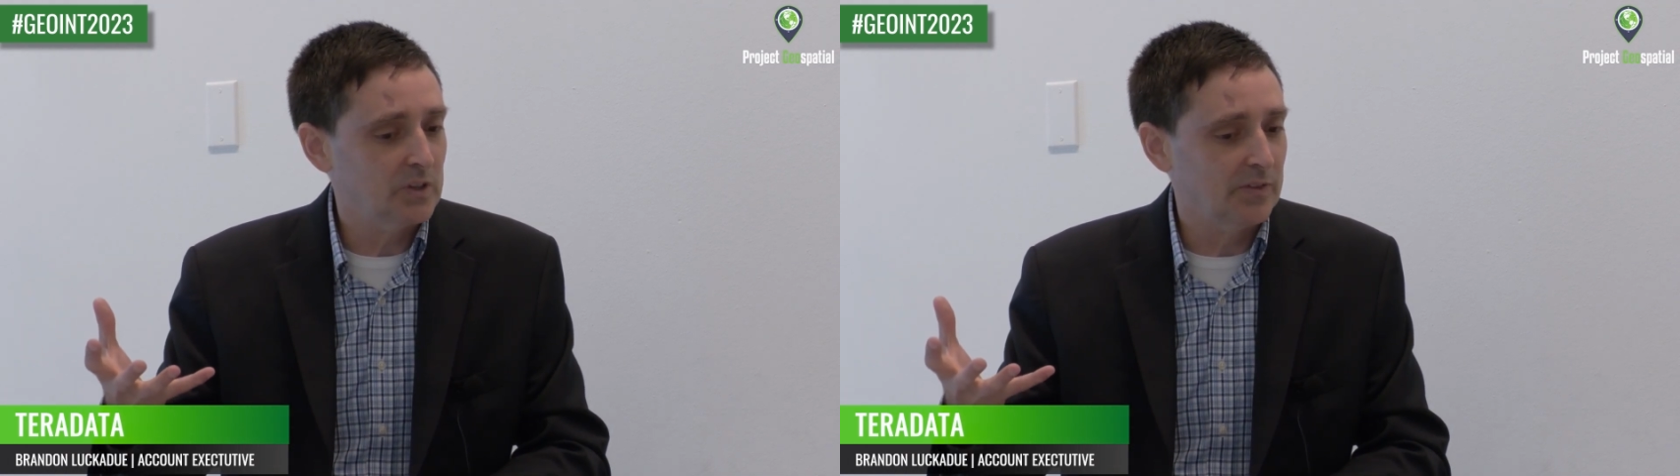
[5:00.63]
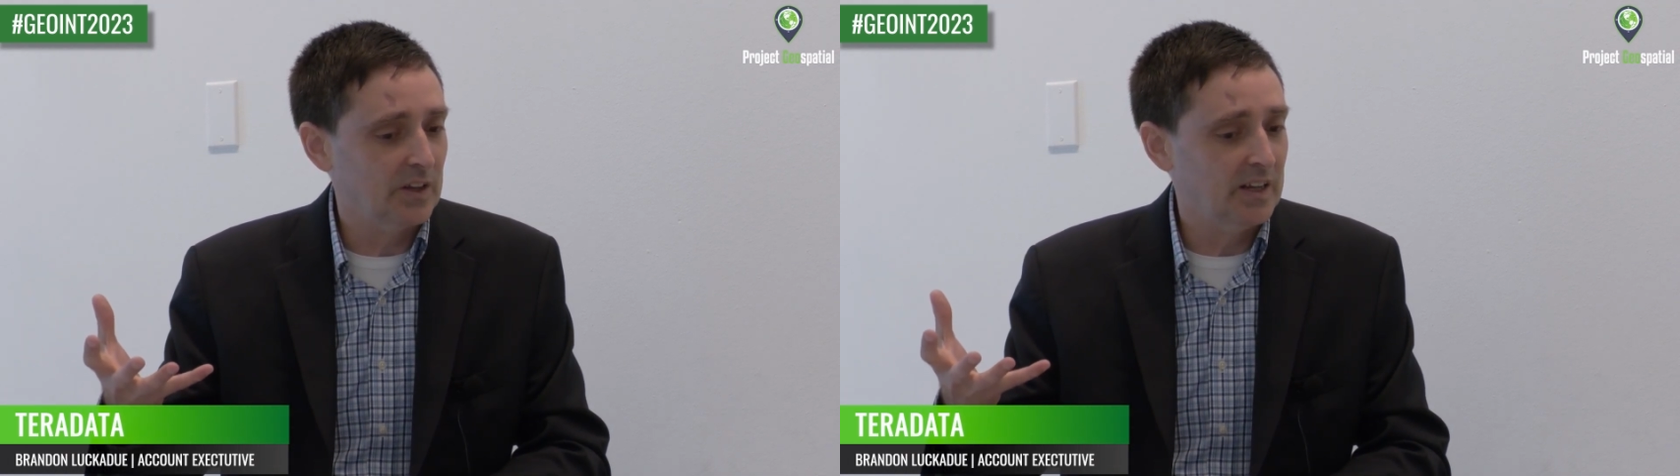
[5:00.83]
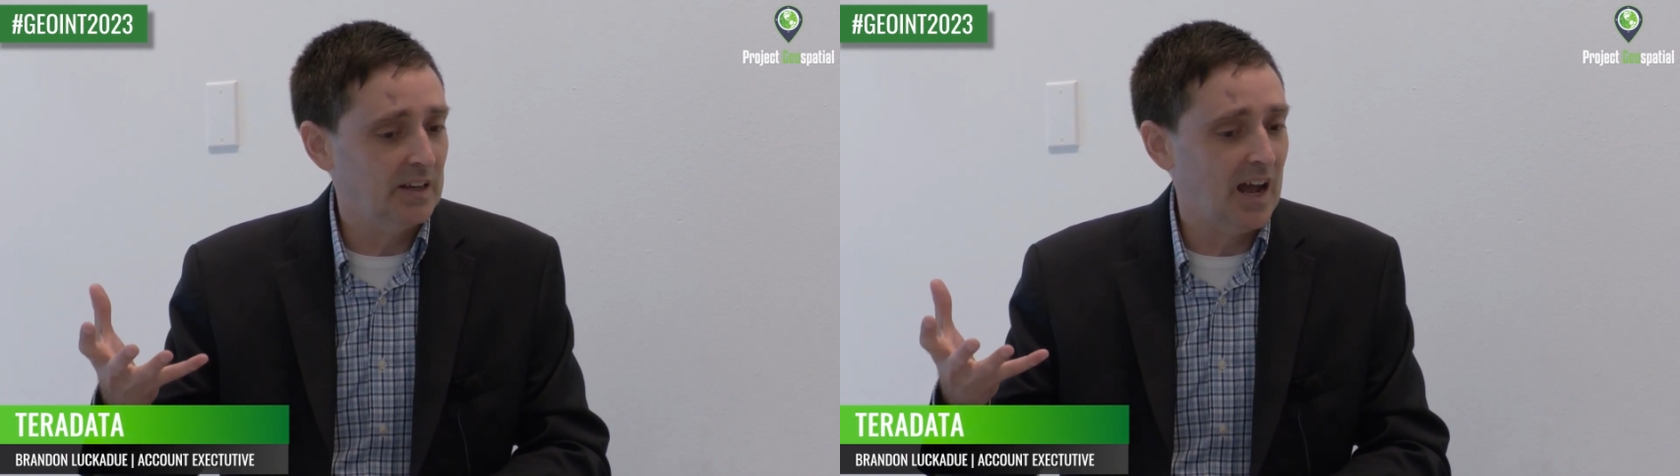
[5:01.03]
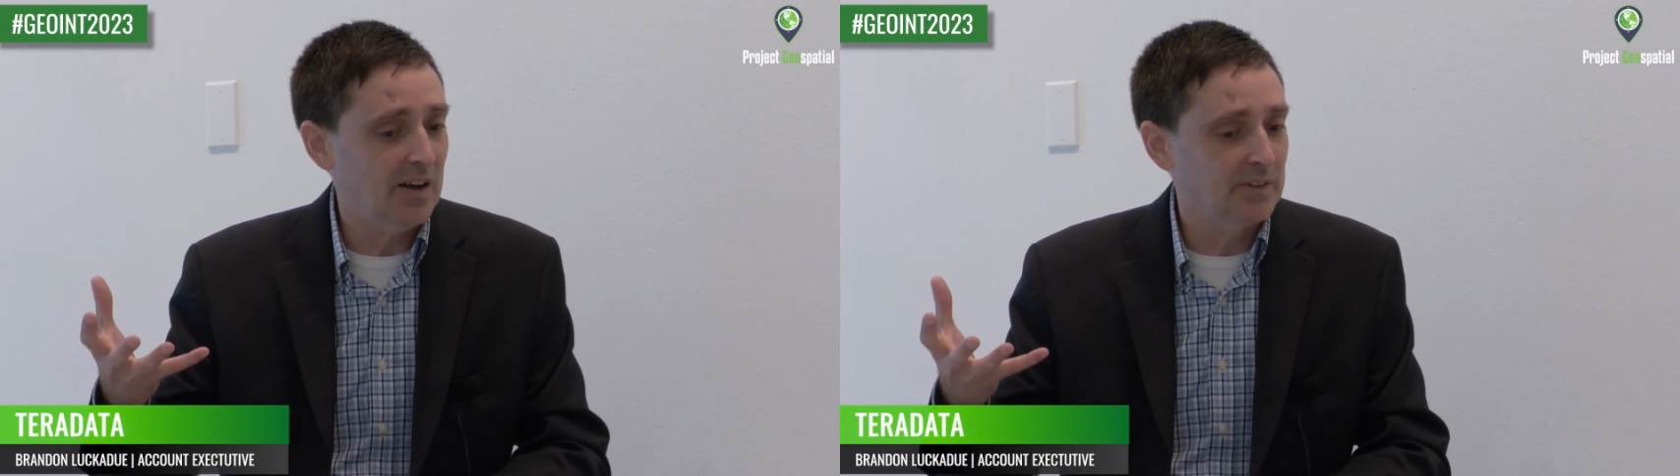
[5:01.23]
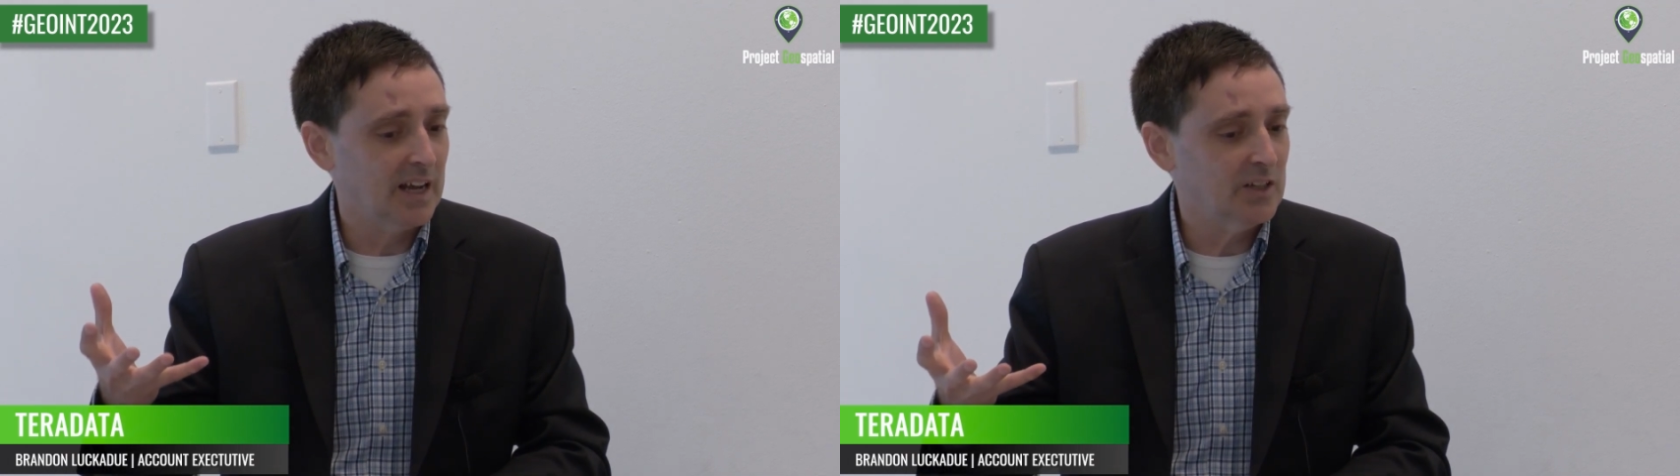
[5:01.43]
that they
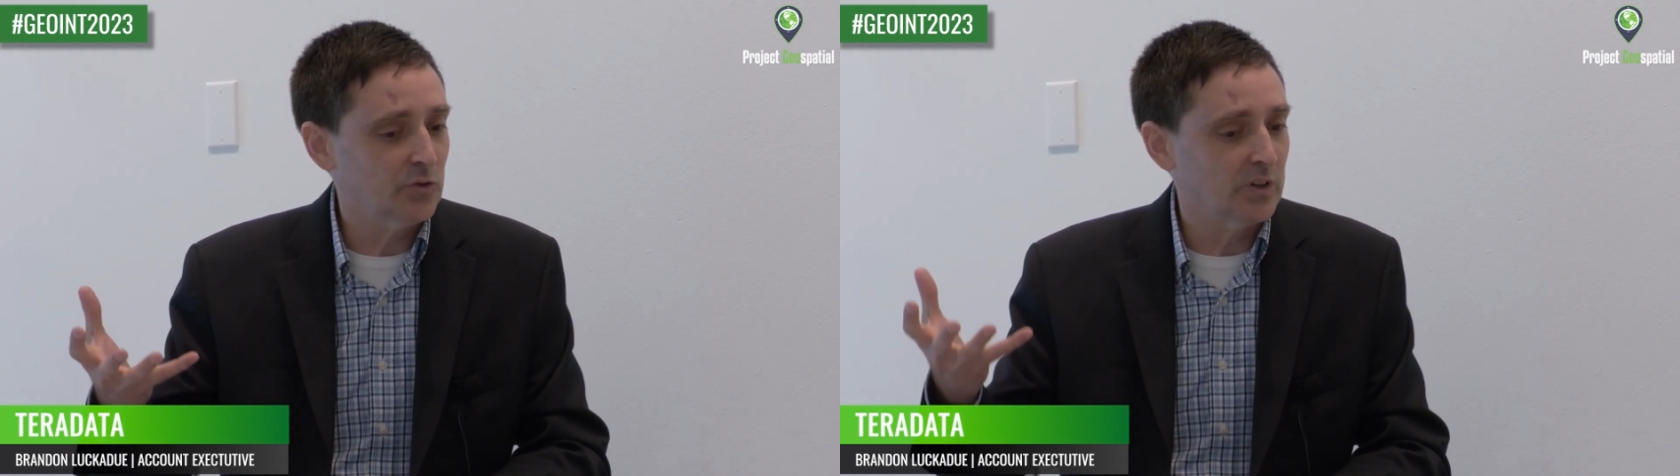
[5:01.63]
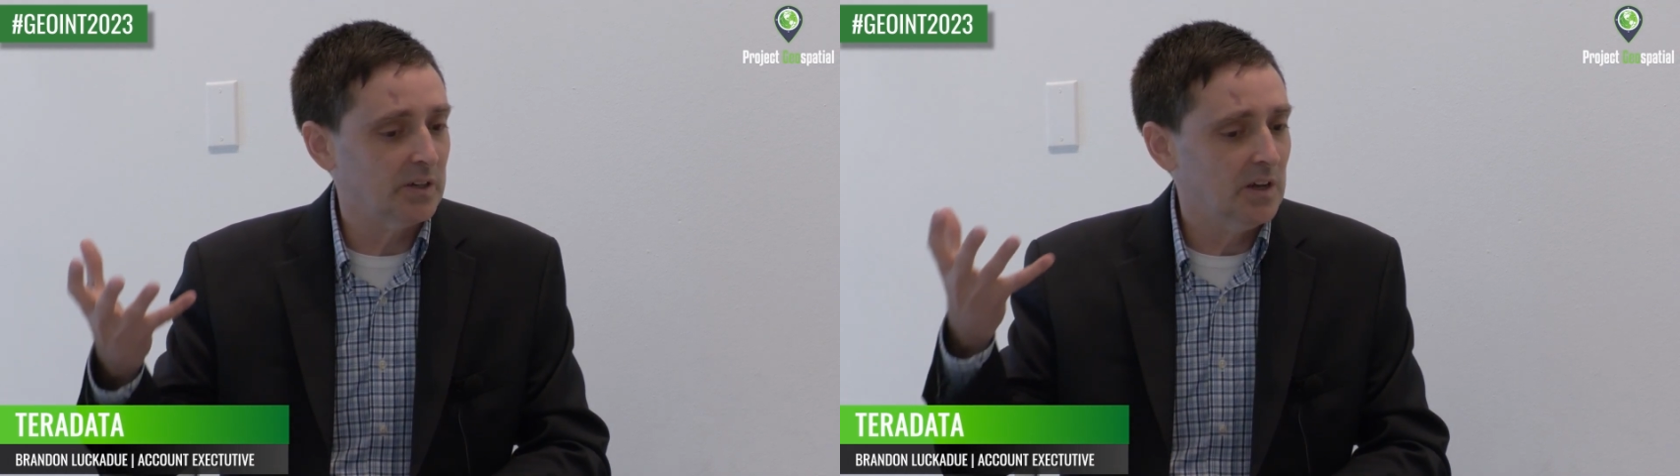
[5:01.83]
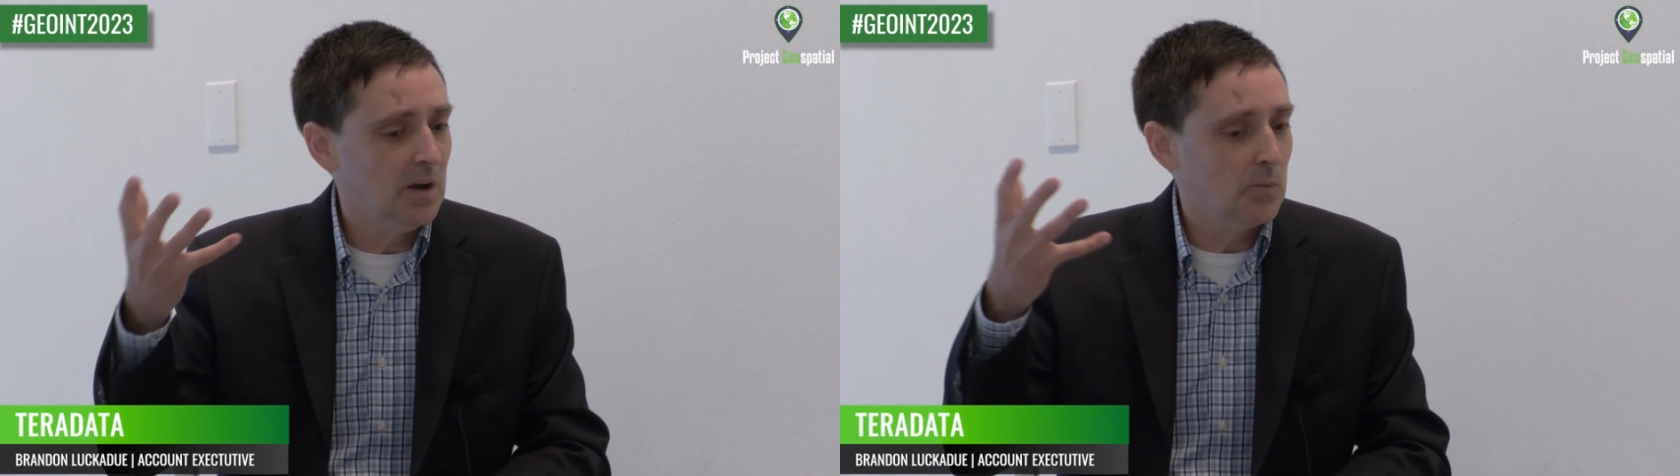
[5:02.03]
have in Esri,